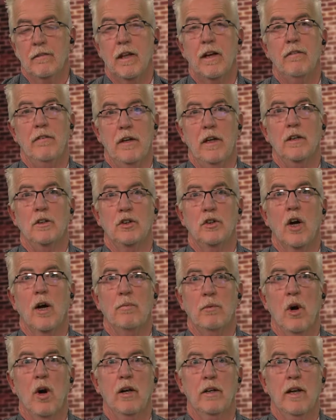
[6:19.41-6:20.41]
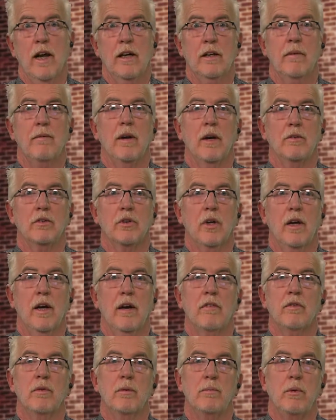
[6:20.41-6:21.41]
if he didn't stop contacting me, I was going to
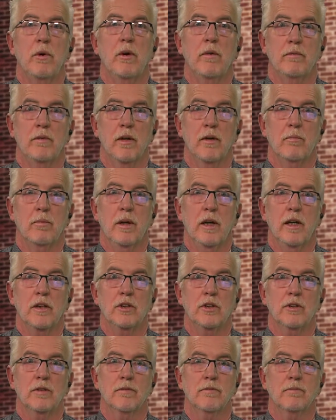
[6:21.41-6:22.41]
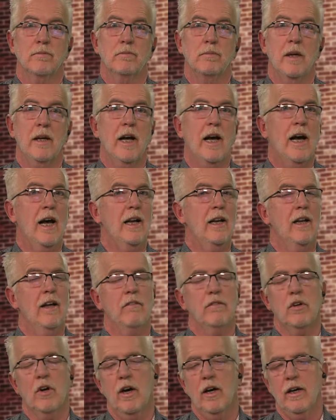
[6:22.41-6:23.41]
have to report him to the police. But I
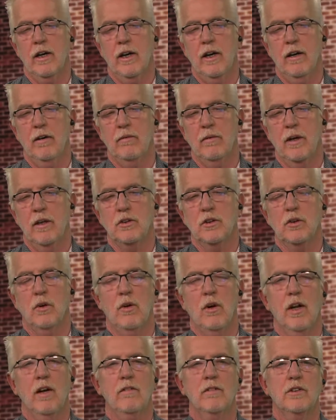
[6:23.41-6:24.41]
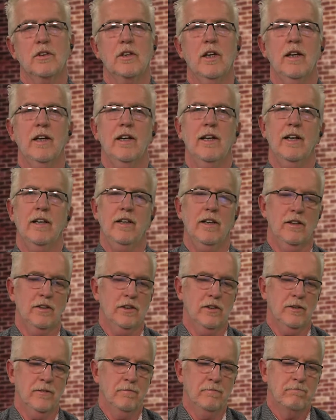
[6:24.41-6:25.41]
love talking to anybody. So all of a sudden, I get
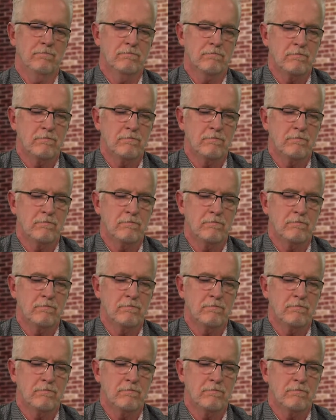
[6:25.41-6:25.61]
this